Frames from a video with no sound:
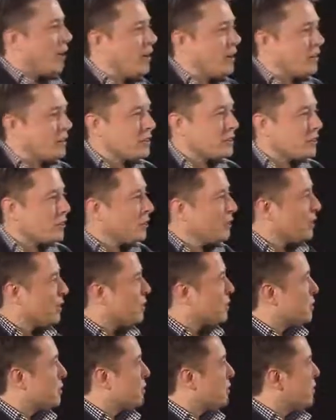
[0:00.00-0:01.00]
All right, so
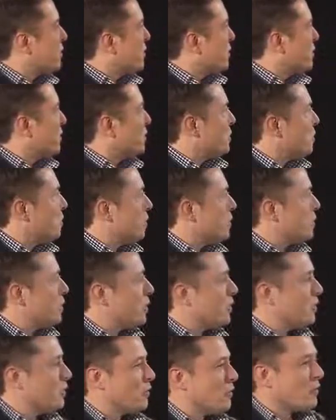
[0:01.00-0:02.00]
let's move
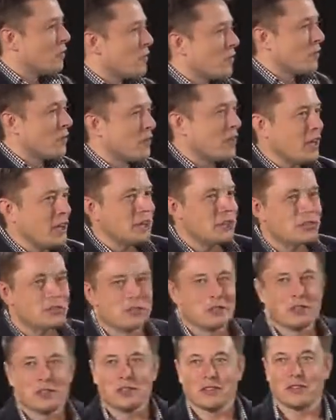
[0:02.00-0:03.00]
to the
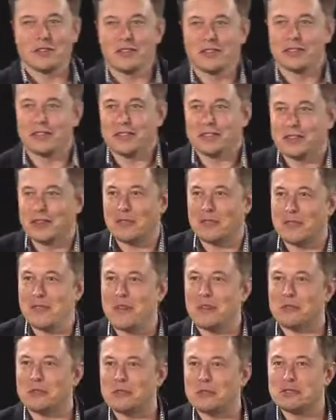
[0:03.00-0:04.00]

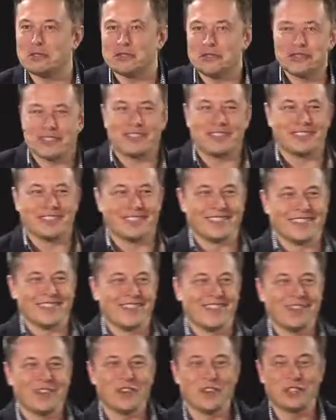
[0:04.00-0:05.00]
something else,
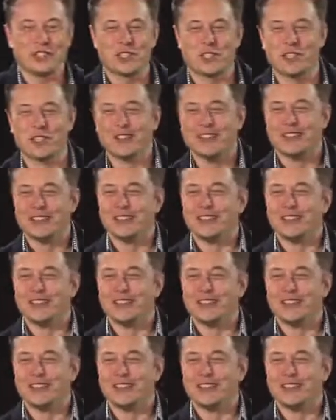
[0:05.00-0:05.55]
which.